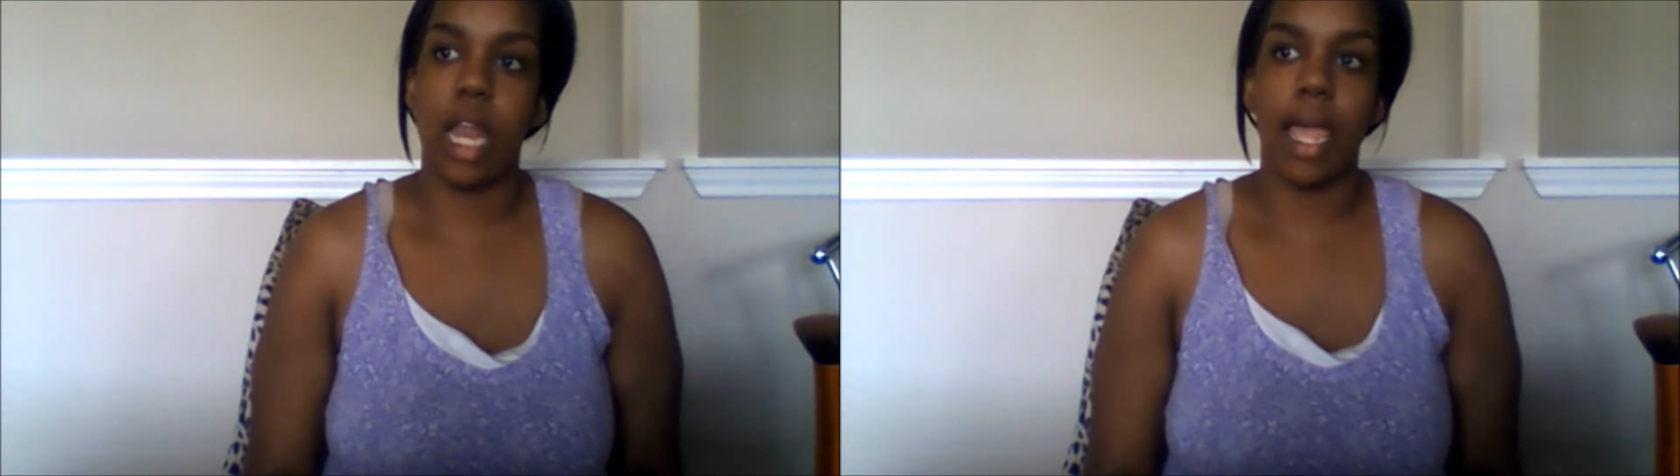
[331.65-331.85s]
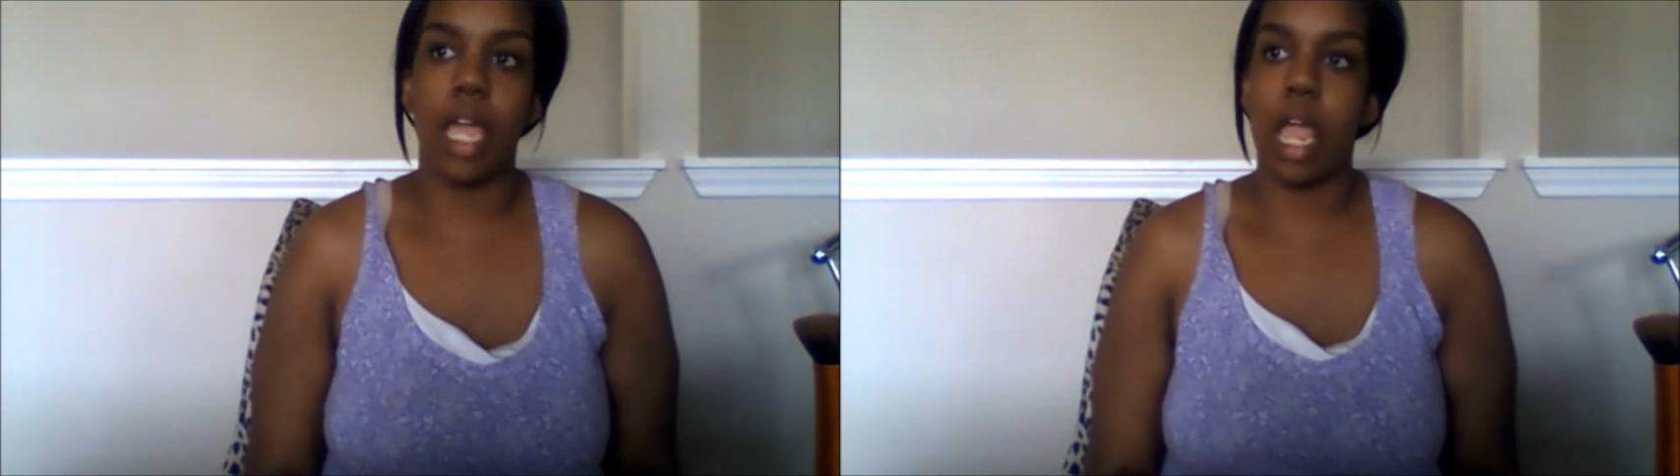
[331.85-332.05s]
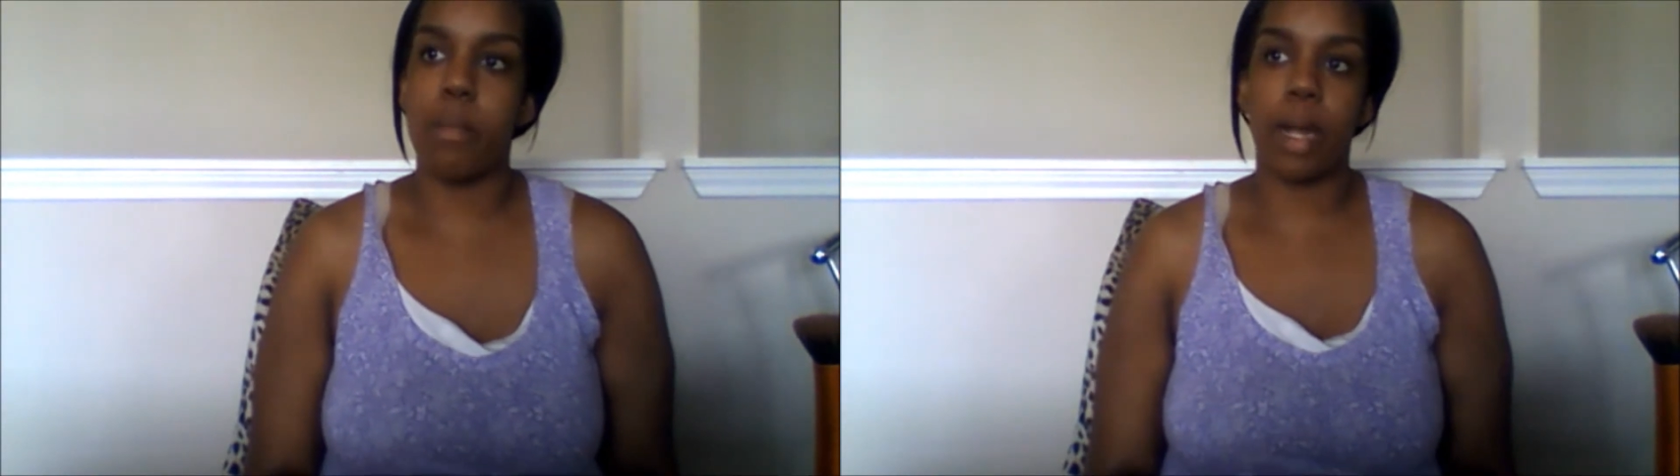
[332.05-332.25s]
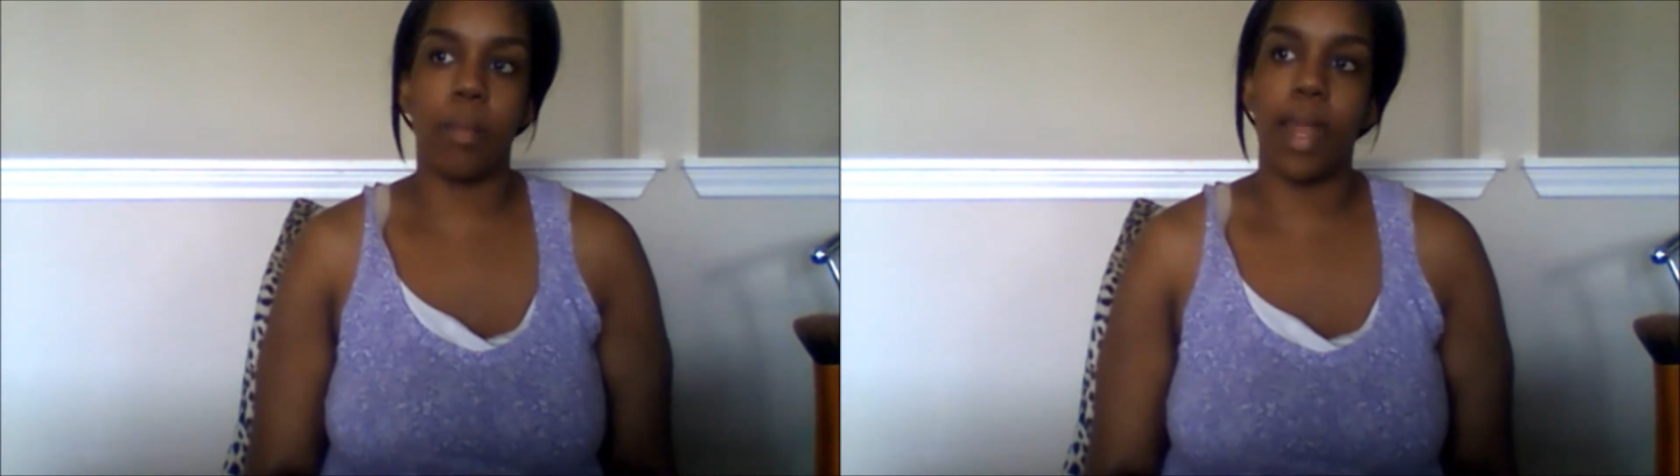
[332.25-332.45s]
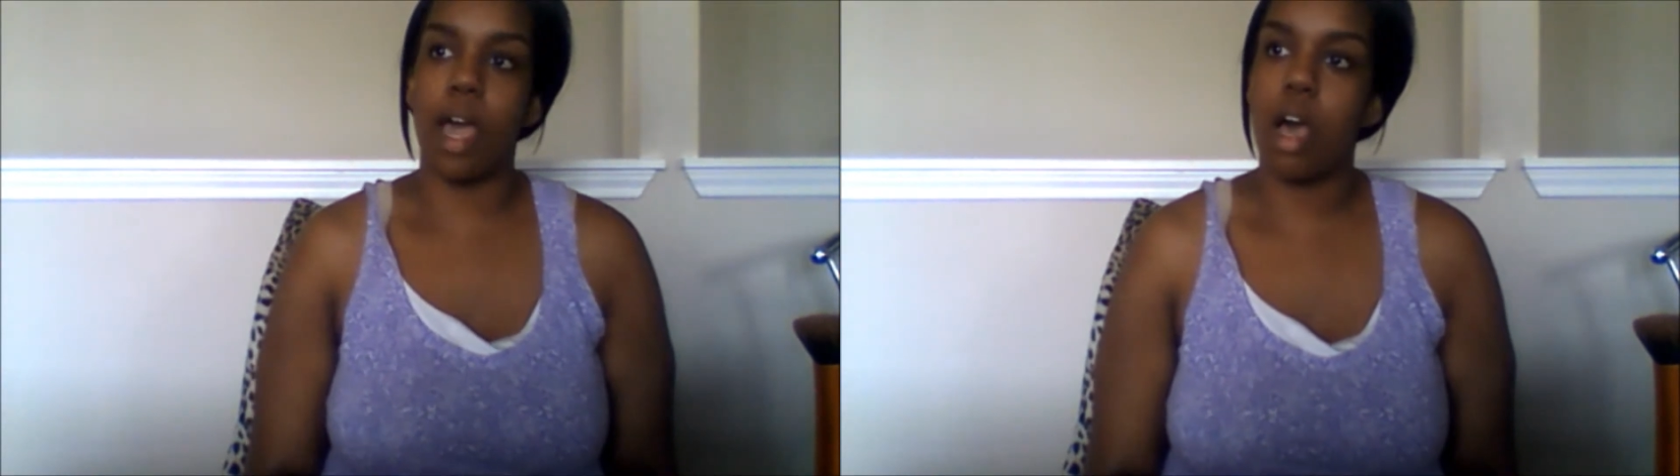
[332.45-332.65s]
Like, everybody
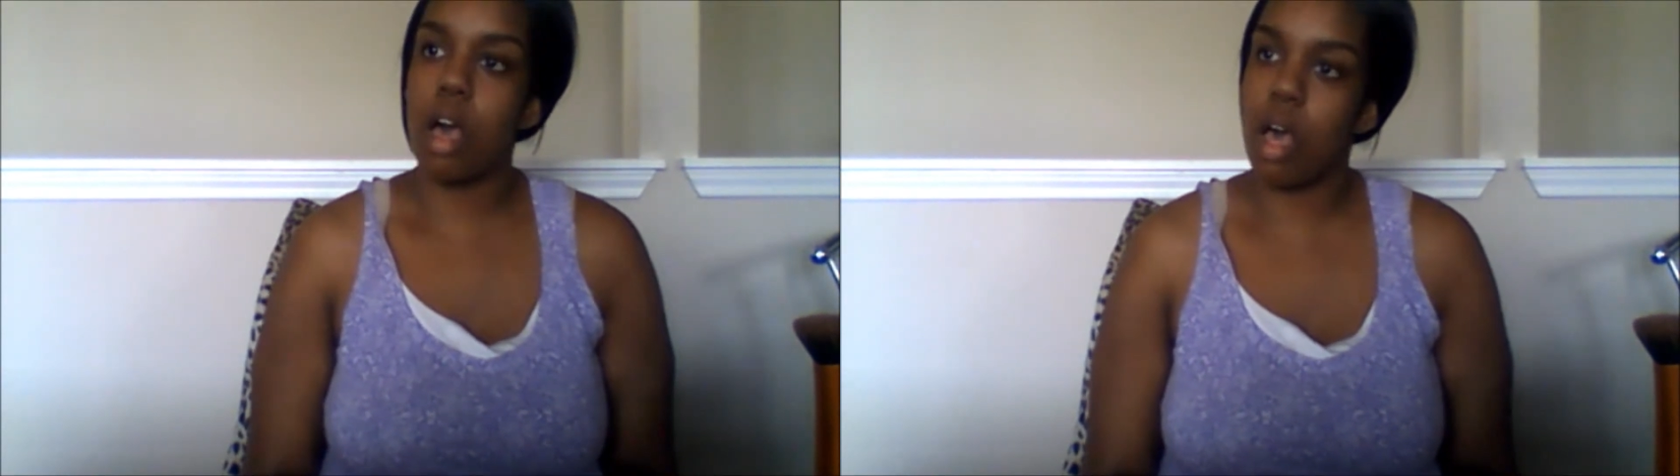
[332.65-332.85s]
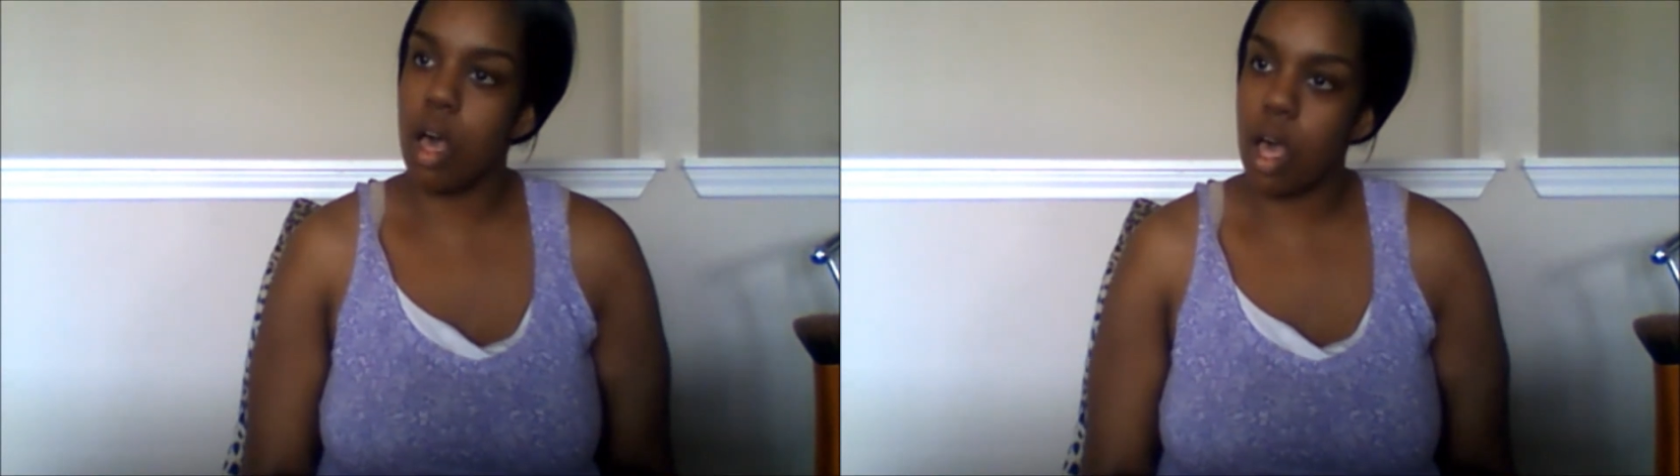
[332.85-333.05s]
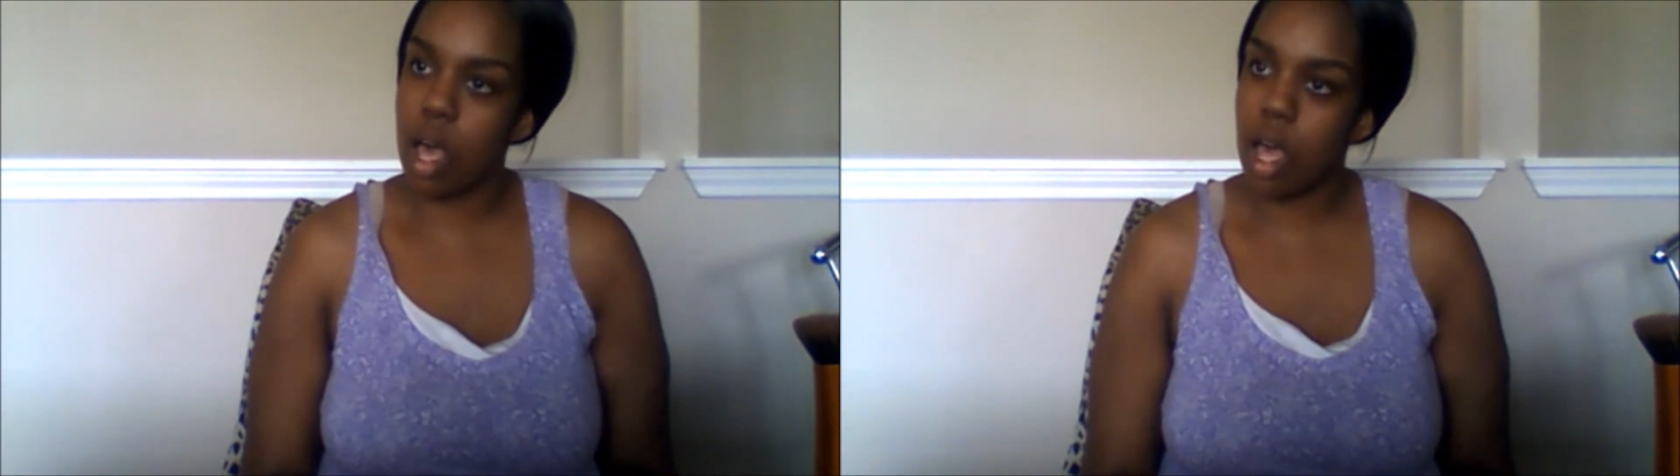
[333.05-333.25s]
gonna be like, oh,